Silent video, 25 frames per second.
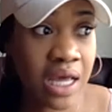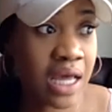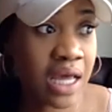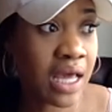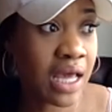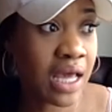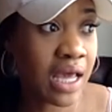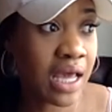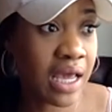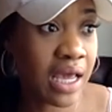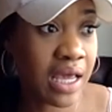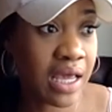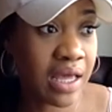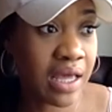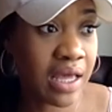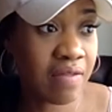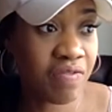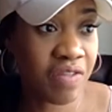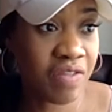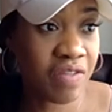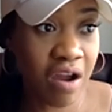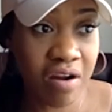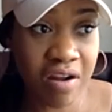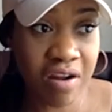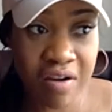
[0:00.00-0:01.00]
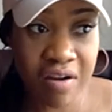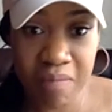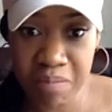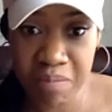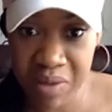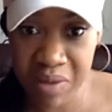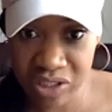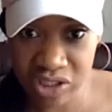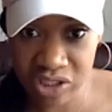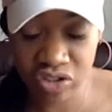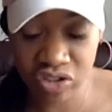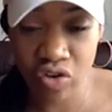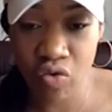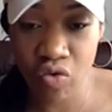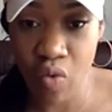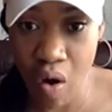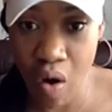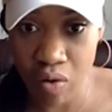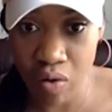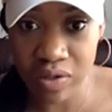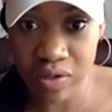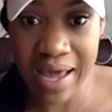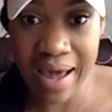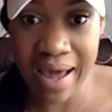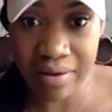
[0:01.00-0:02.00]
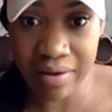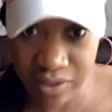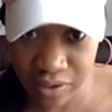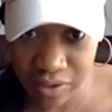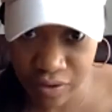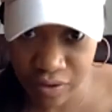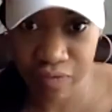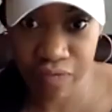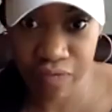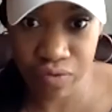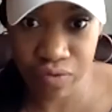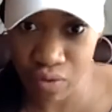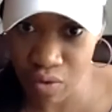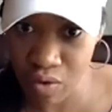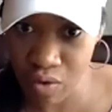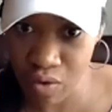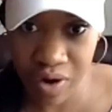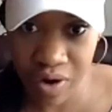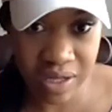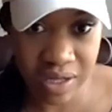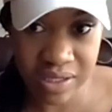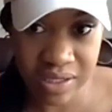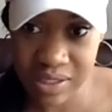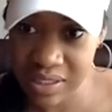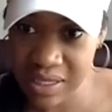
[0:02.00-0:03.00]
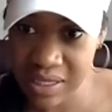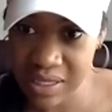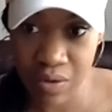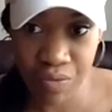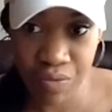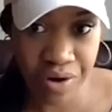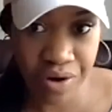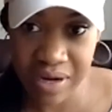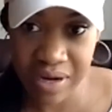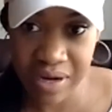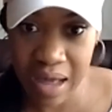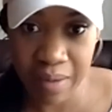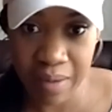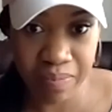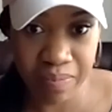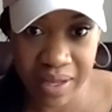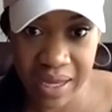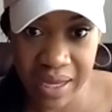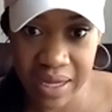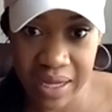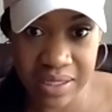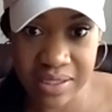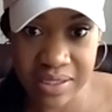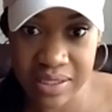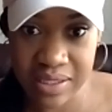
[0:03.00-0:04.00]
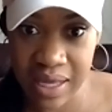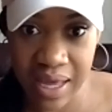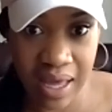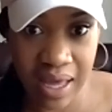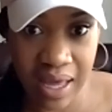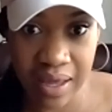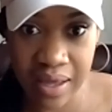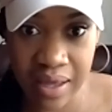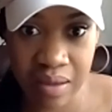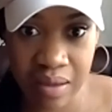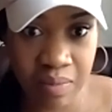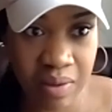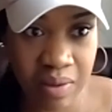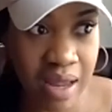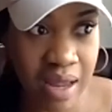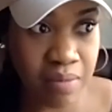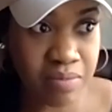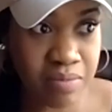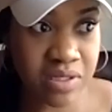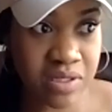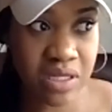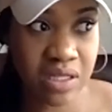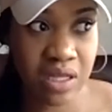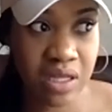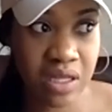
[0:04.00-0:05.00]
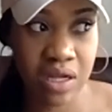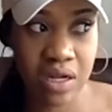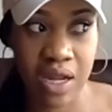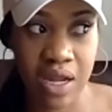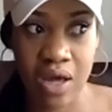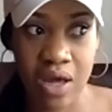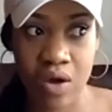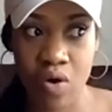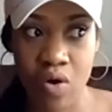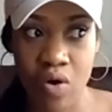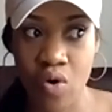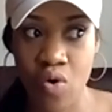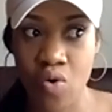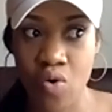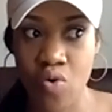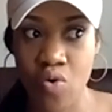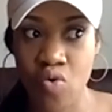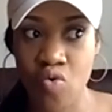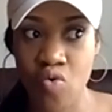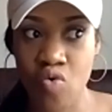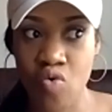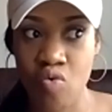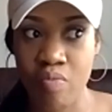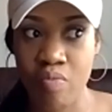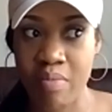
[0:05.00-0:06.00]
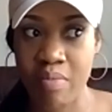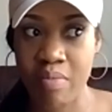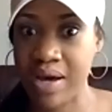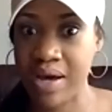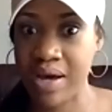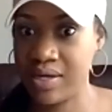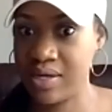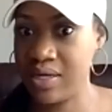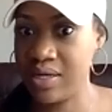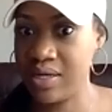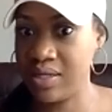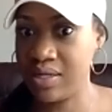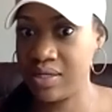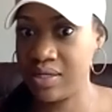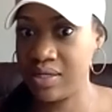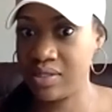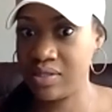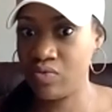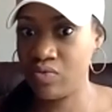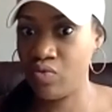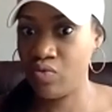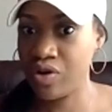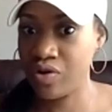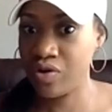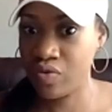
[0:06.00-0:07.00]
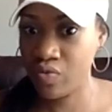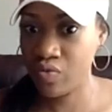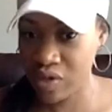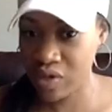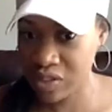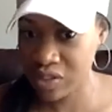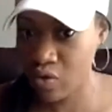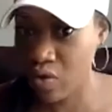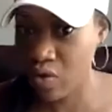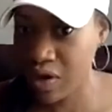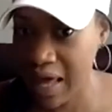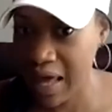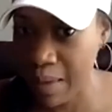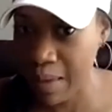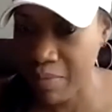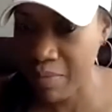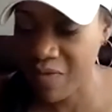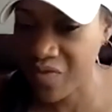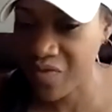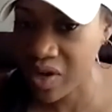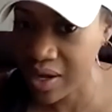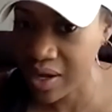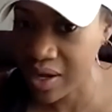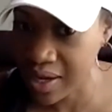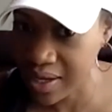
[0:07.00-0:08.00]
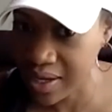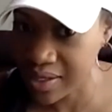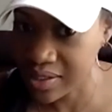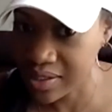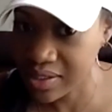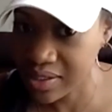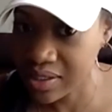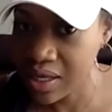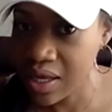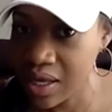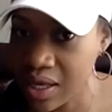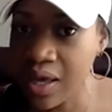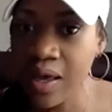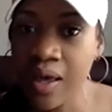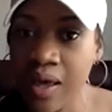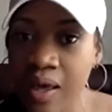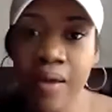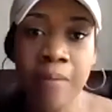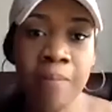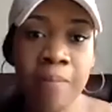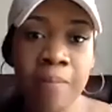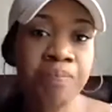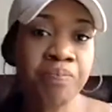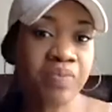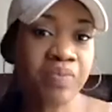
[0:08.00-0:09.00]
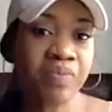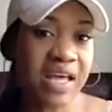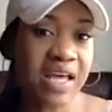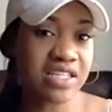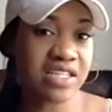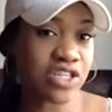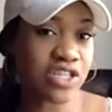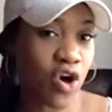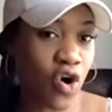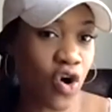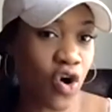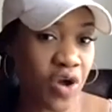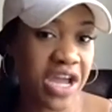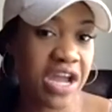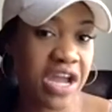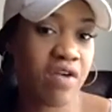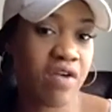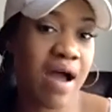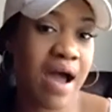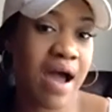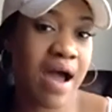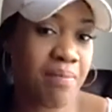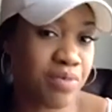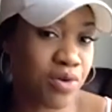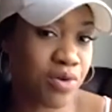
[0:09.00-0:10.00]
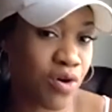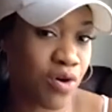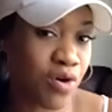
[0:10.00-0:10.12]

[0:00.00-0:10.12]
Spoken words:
and their commissioner walked out to the floor and said, "We're not playing this game." And I'm sitting here like, "Oh my goodness, what's going to happen for us?" And so here I am.